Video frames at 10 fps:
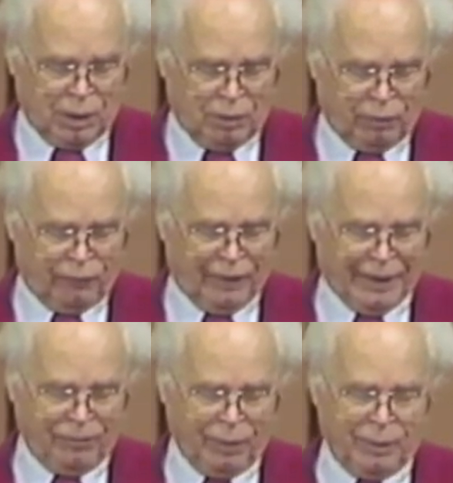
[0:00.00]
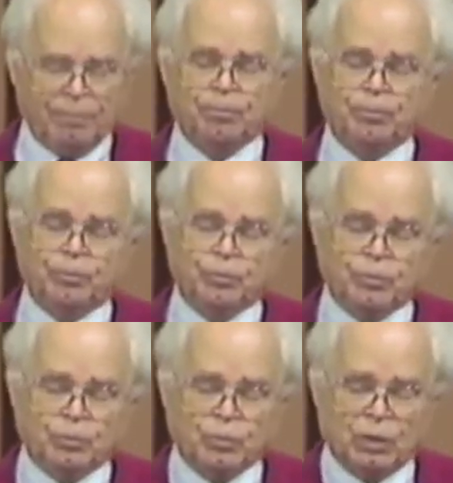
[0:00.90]
Revival
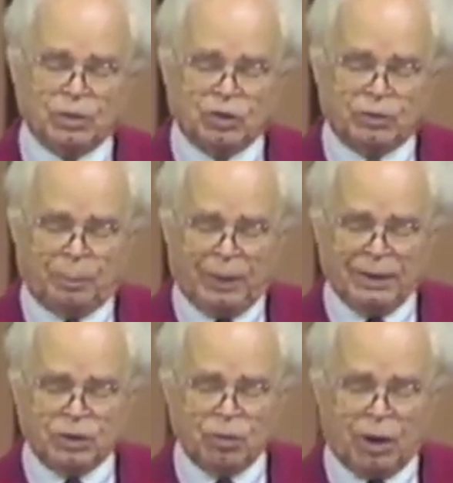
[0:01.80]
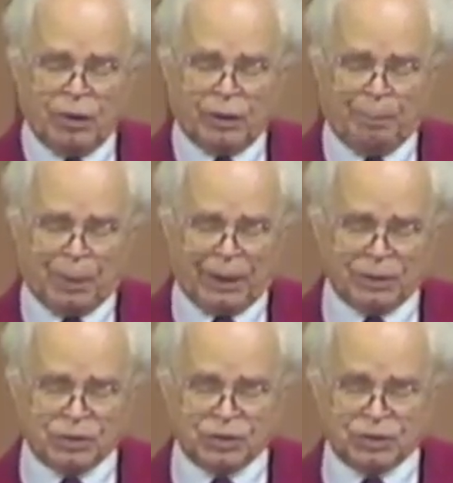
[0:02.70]
spread to other
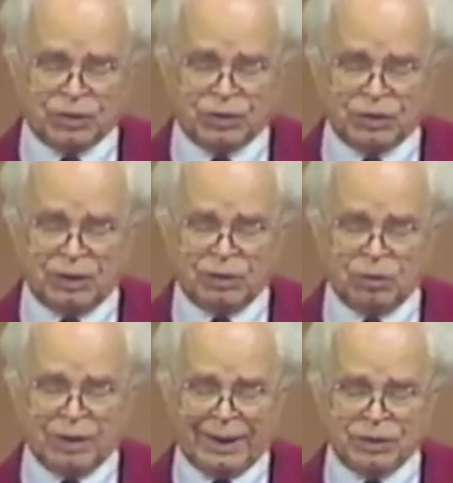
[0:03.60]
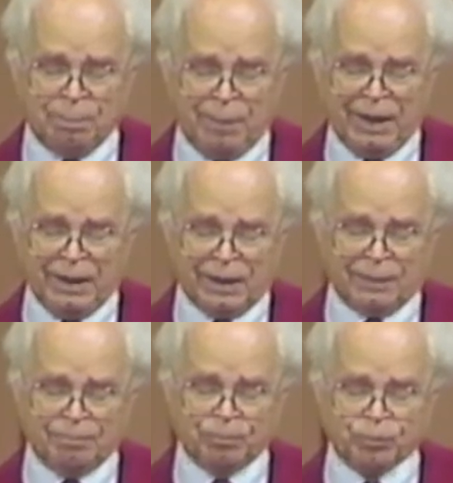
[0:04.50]
parts, to
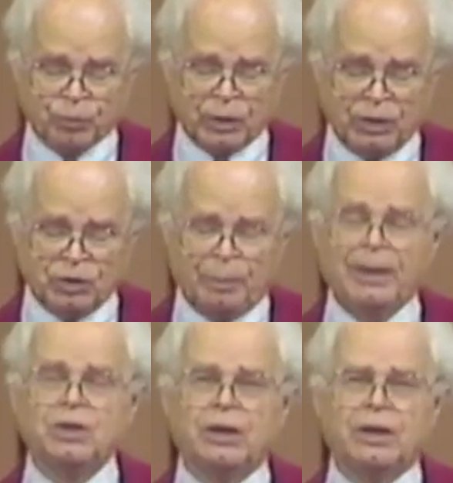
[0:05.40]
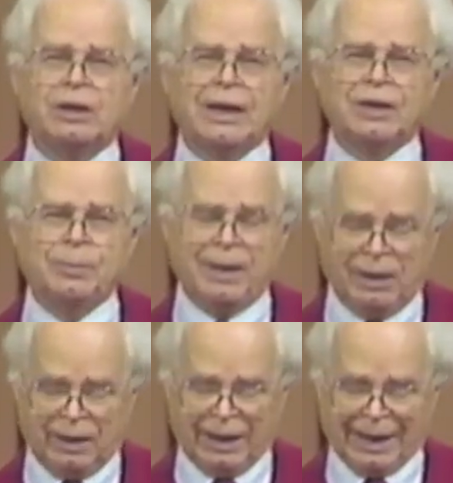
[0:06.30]
Tasmania, especially in the
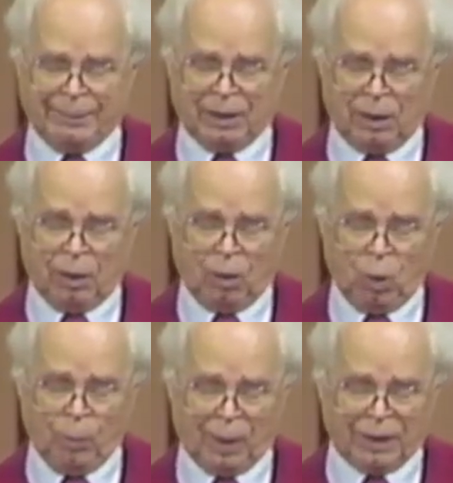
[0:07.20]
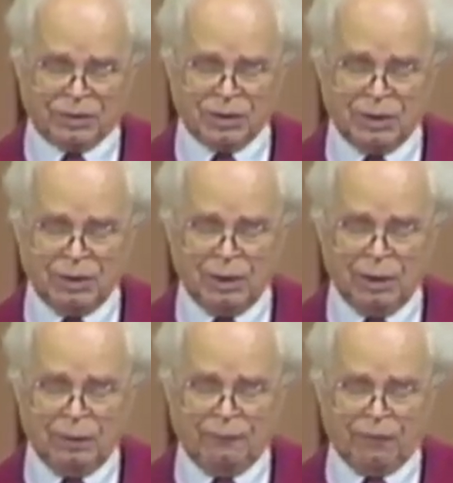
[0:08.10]
Tasmanian capital, Hobart,
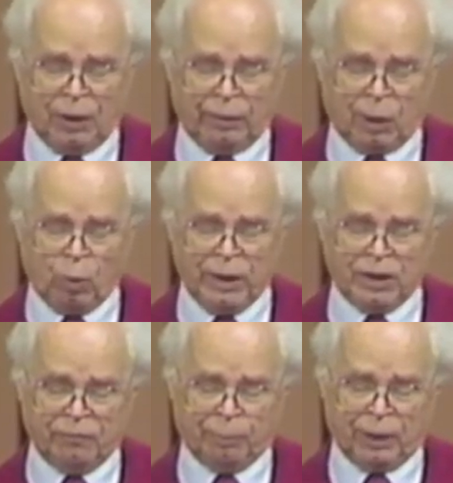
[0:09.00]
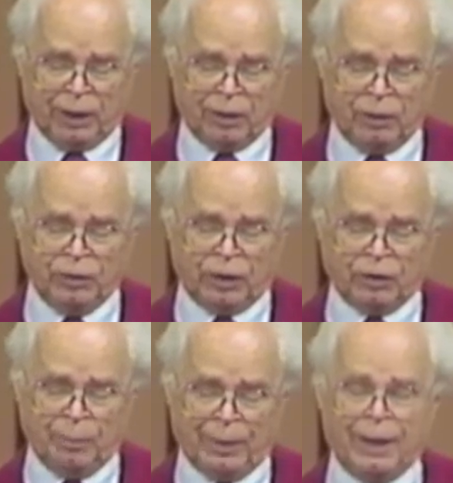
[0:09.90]
following a week of prayer
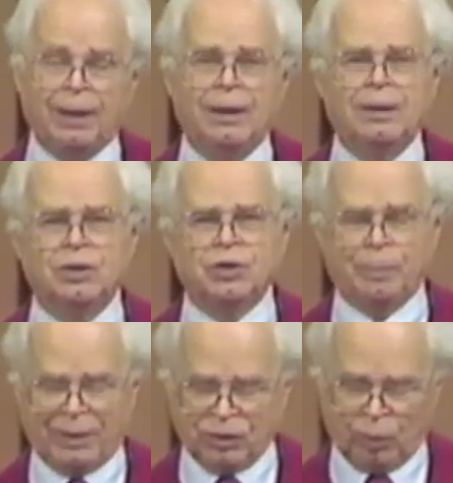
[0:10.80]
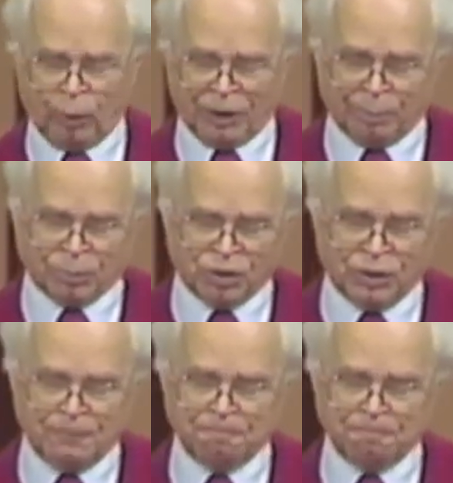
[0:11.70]
conducted by Spencer Williams.